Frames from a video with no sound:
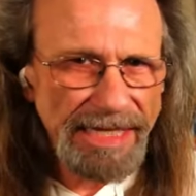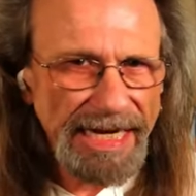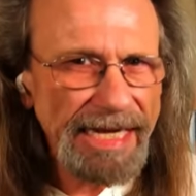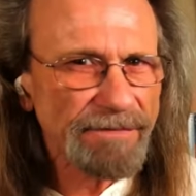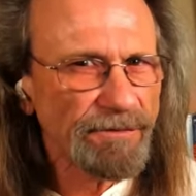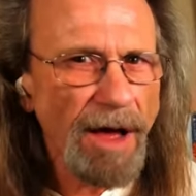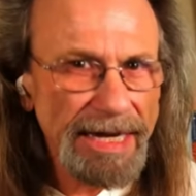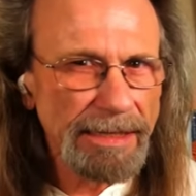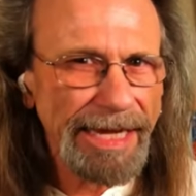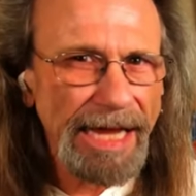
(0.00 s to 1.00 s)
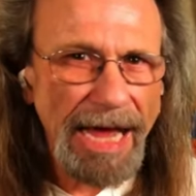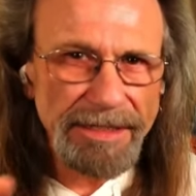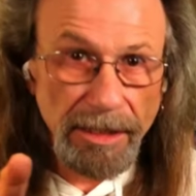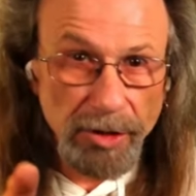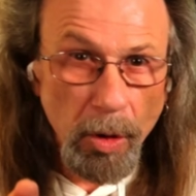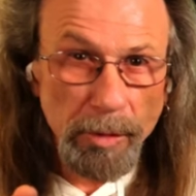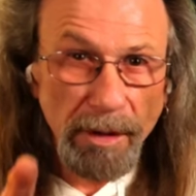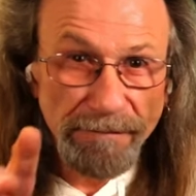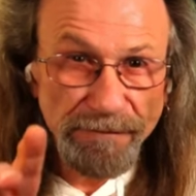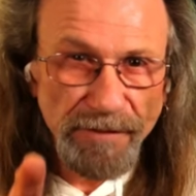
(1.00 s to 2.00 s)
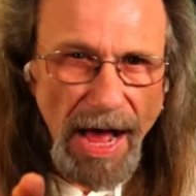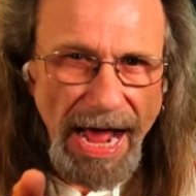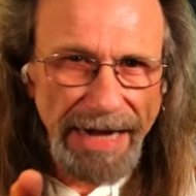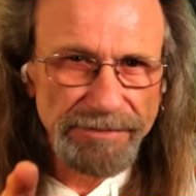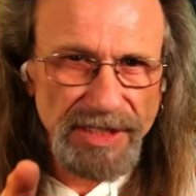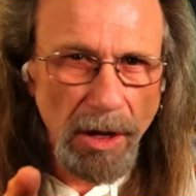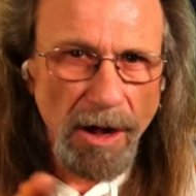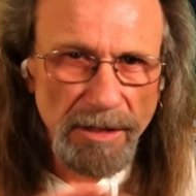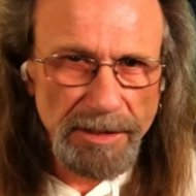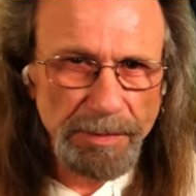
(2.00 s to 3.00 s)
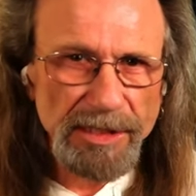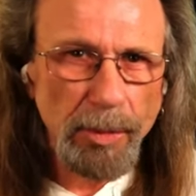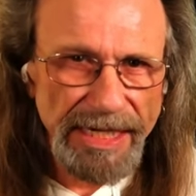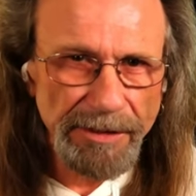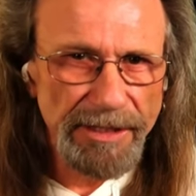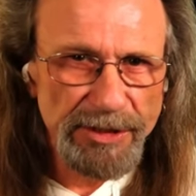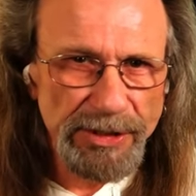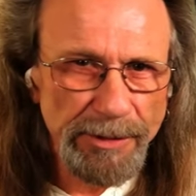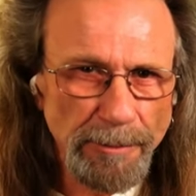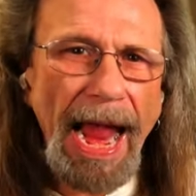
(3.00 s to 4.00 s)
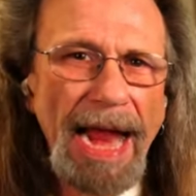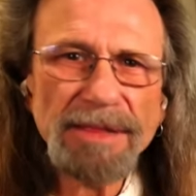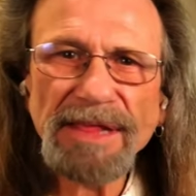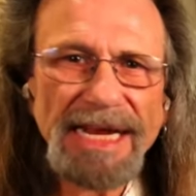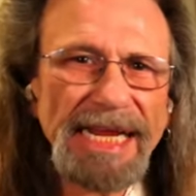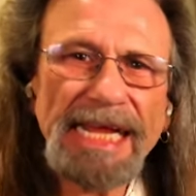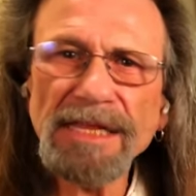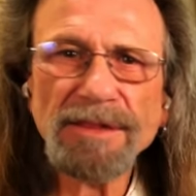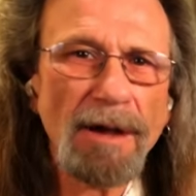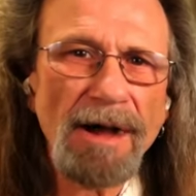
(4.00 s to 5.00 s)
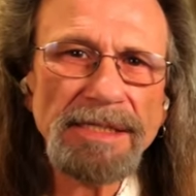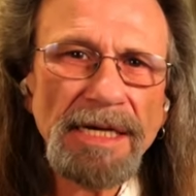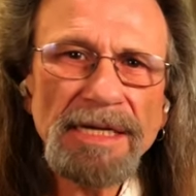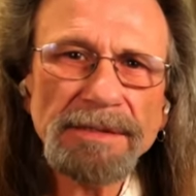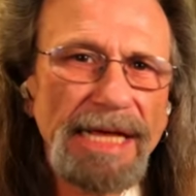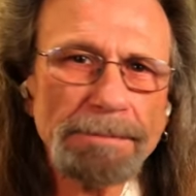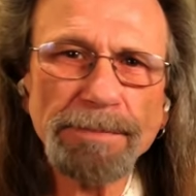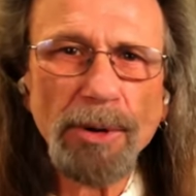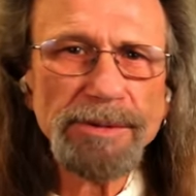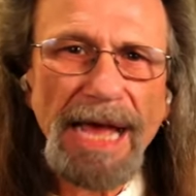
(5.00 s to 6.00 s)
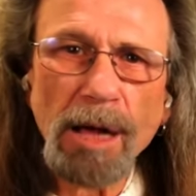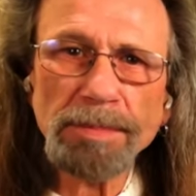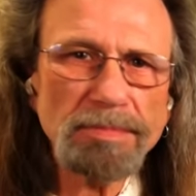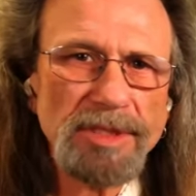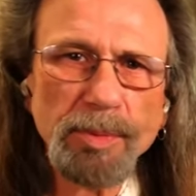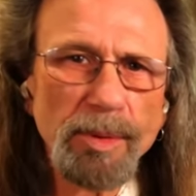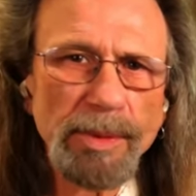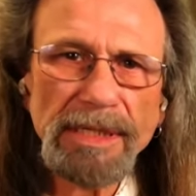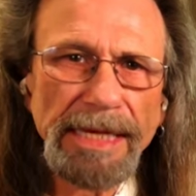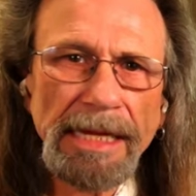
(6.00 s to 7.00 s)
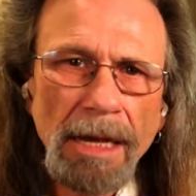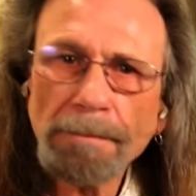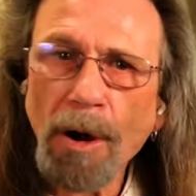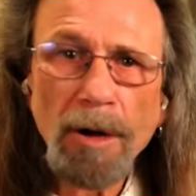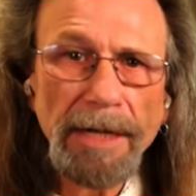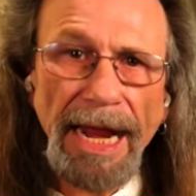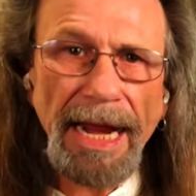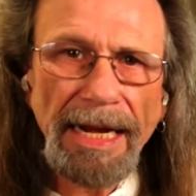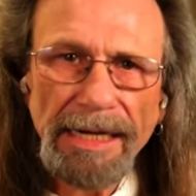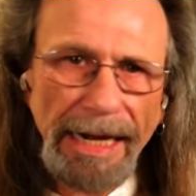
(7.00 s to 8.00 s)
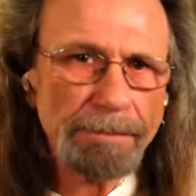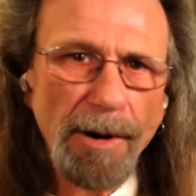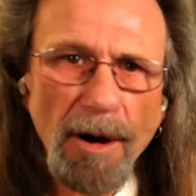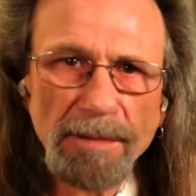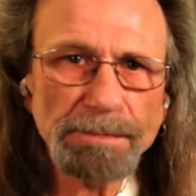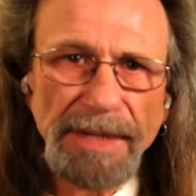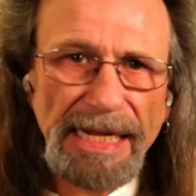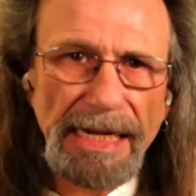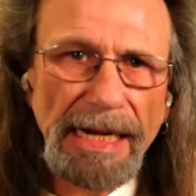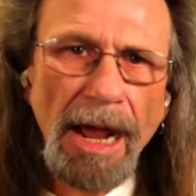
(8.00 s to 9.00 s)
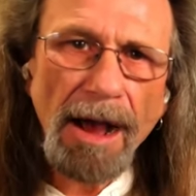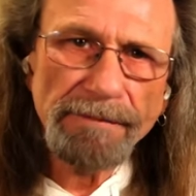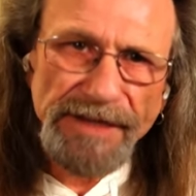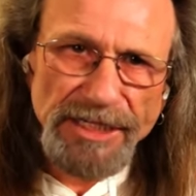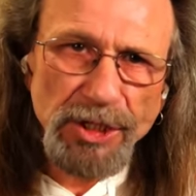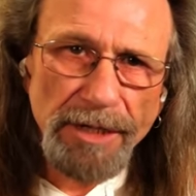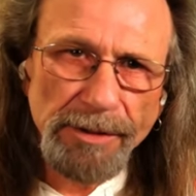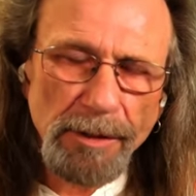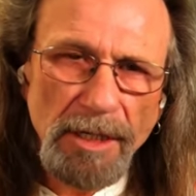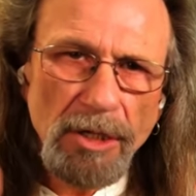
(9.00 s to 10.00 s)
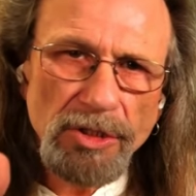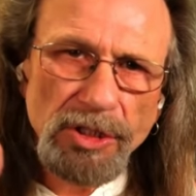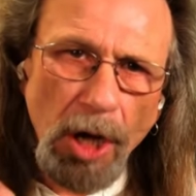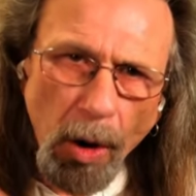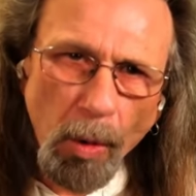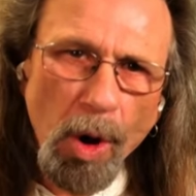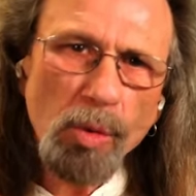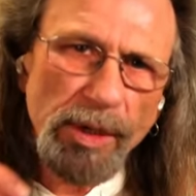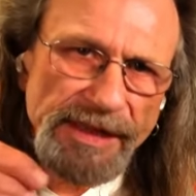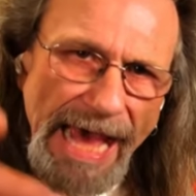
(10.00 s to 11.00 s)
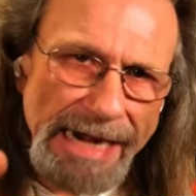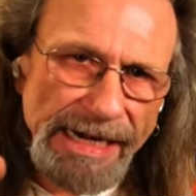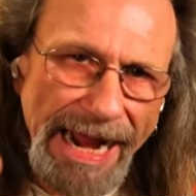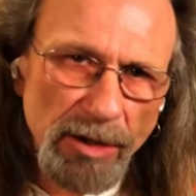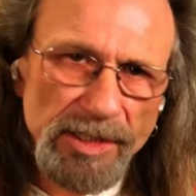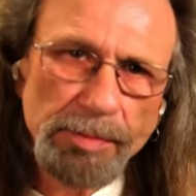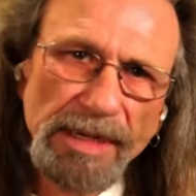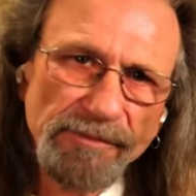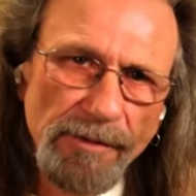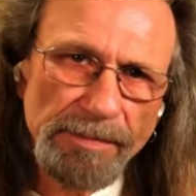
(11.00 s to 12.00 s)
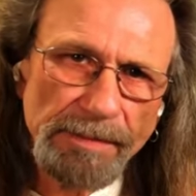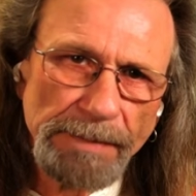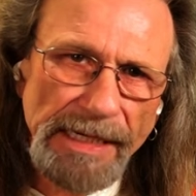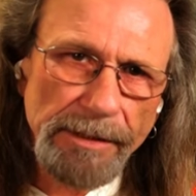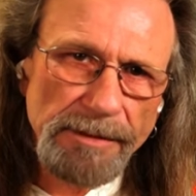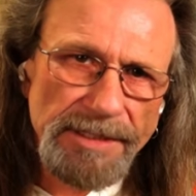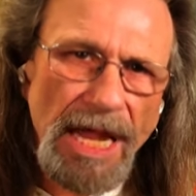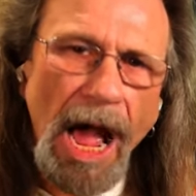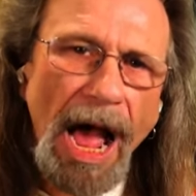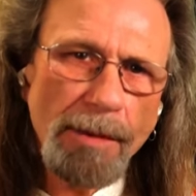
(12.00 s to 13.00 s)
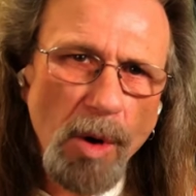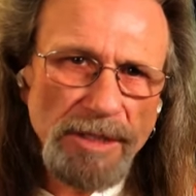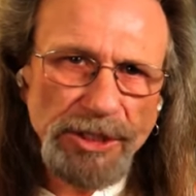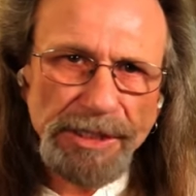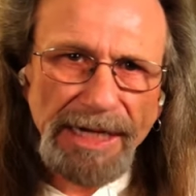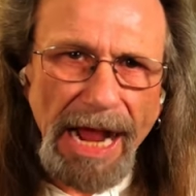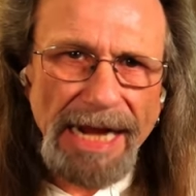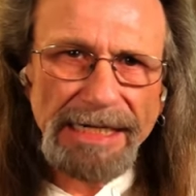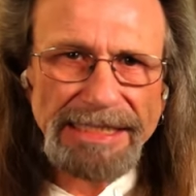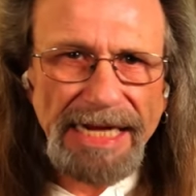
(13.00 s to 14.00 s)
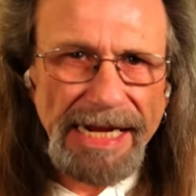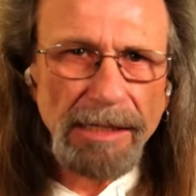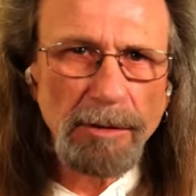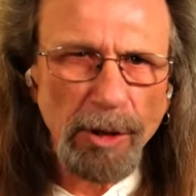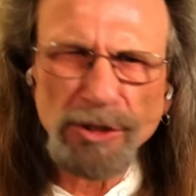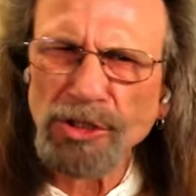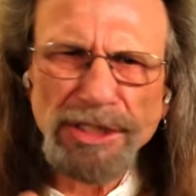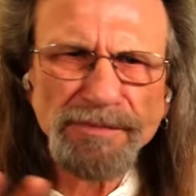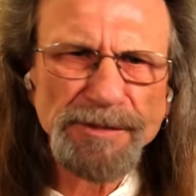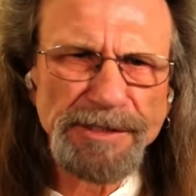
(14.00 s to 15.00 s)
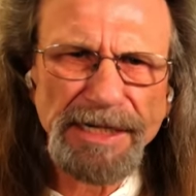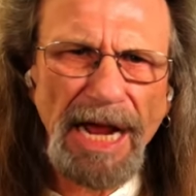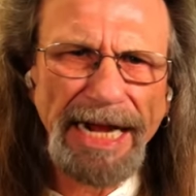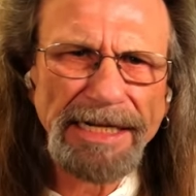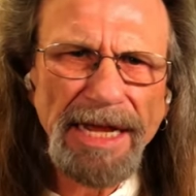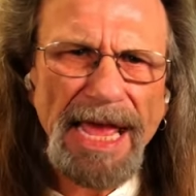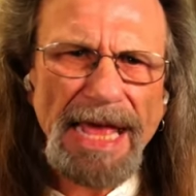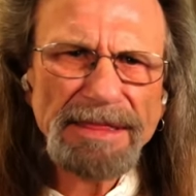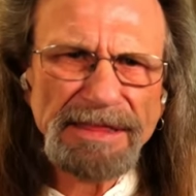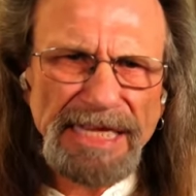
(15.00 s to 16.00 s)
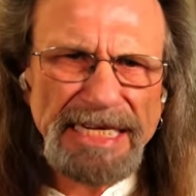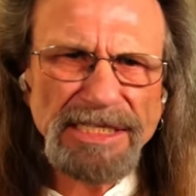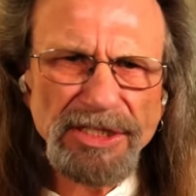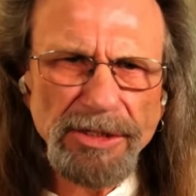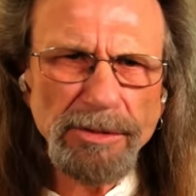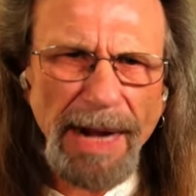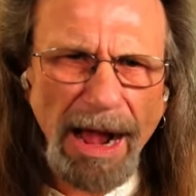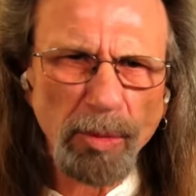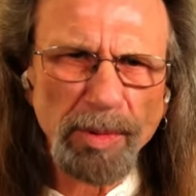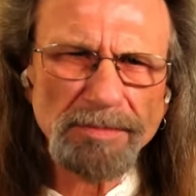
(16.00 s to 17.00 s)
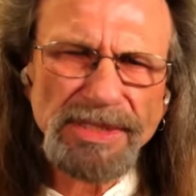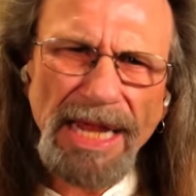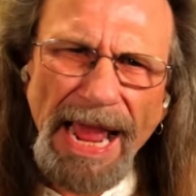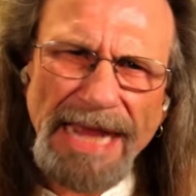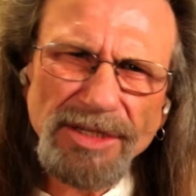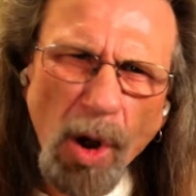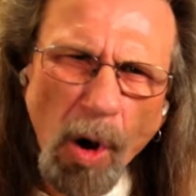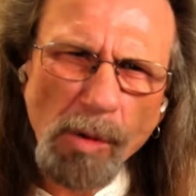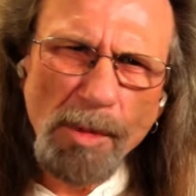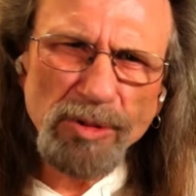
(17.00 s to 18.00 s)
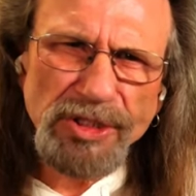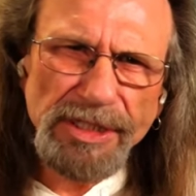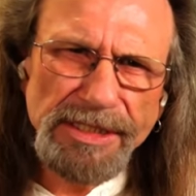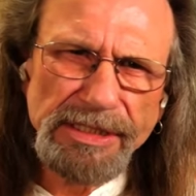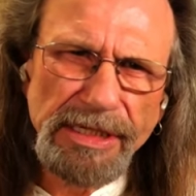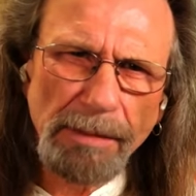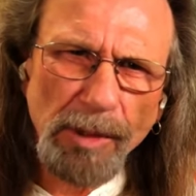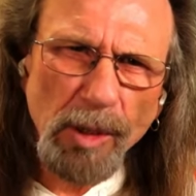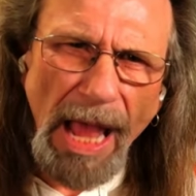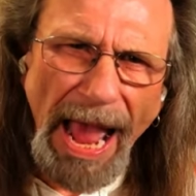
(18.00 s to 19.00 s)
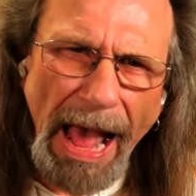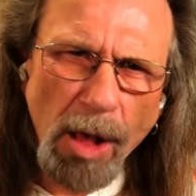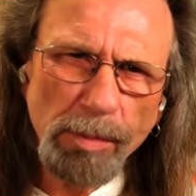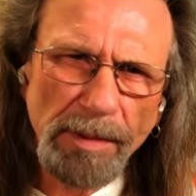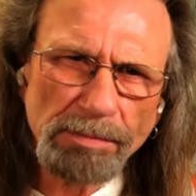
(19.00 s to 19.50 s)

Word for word: he had finally gotten a total of five songs between the two, and that he thought that both albums were really part A and part B of each other. So, with that announcement from the Beatles, I want you to kind of take a look just for tonight. These two albums as almost a double album.